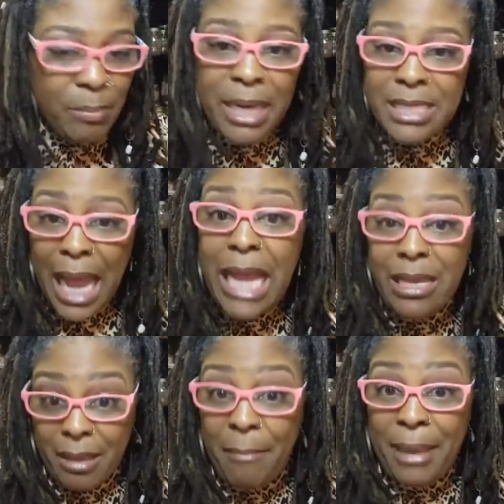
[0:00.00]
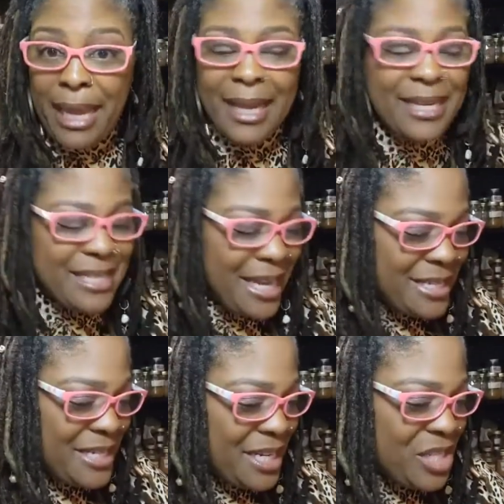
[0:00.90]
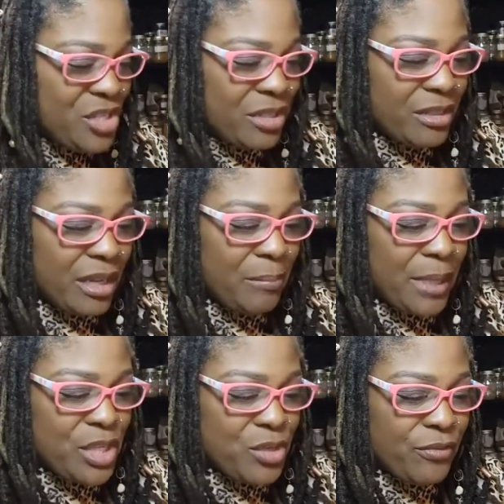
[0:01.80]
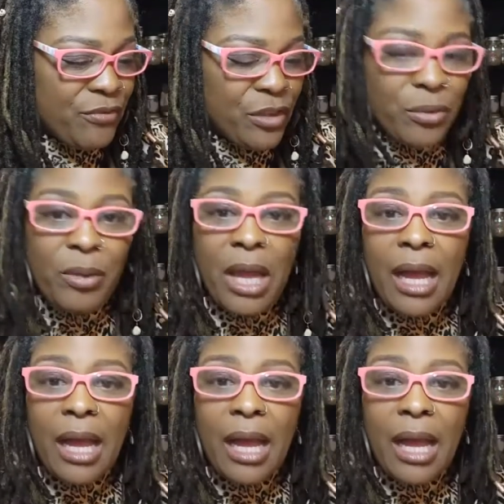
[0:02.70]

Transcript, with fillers: It may take you a minute to get you uh, get you a few.